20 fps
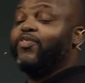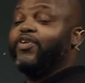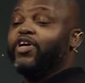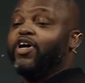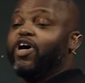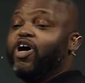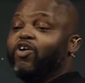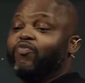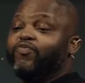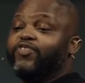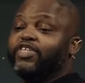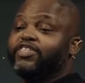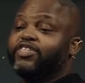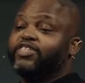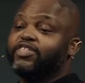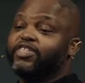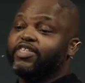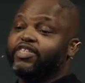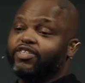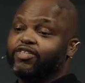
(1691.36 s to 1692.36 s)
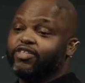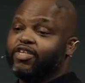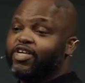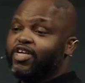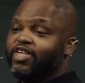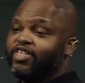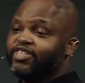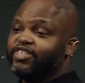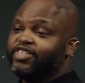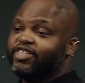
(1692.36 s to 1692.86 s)
the earth. This is in
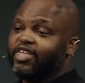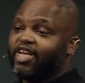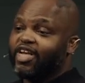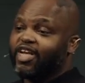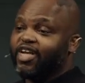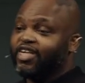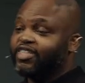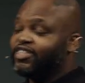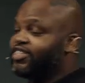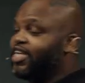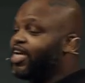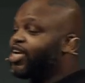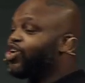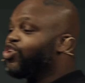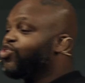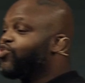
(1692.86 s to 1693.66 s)
Second